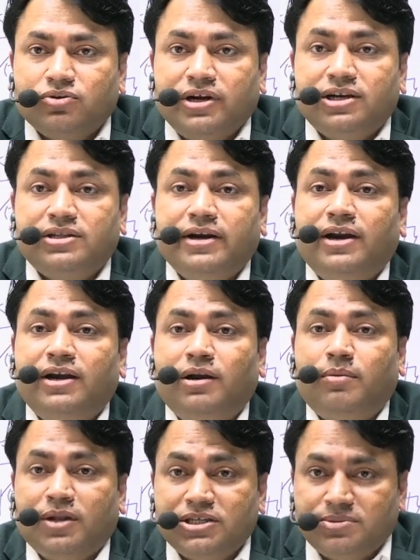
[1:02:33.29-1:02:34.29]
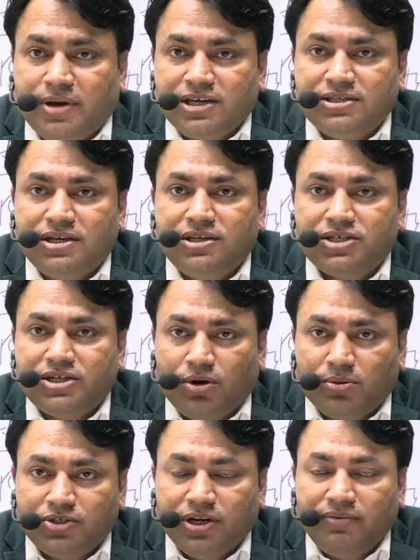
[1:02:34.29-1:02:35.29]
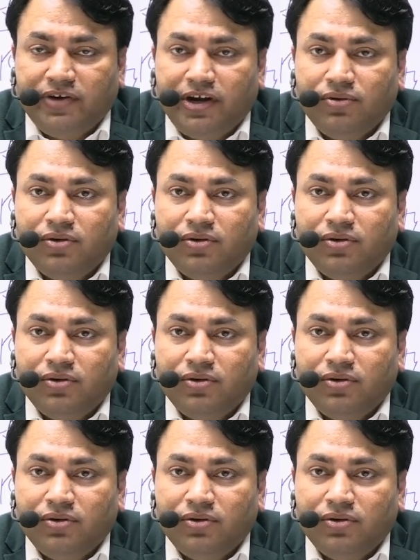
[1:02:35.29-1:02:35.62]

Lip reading: 300 plus marks in history optional video,